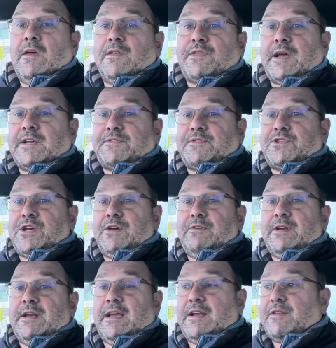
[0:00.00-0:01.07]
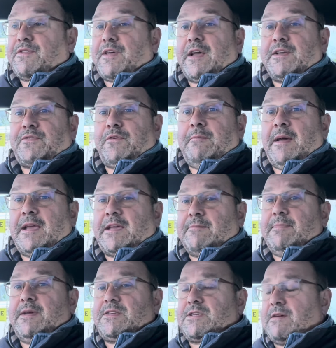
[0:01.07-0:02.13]
thanks for tuning in. Thanks for
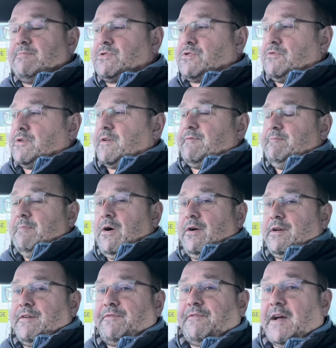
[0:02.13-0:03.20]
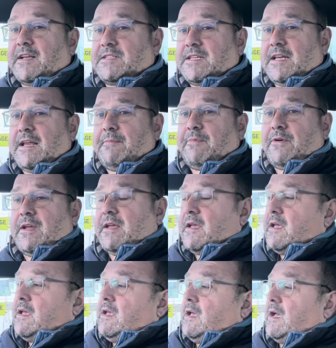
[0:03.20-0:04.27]
making me some sort of minor fat celebrity.
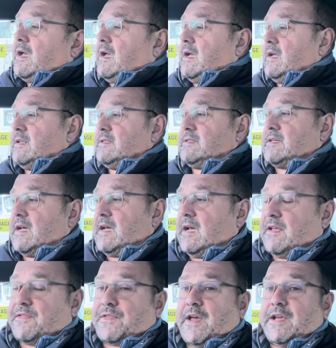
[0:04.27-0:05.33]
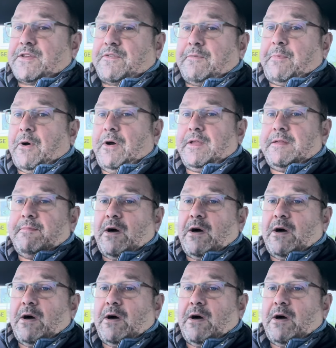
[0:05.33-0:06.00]
And thanks for buying the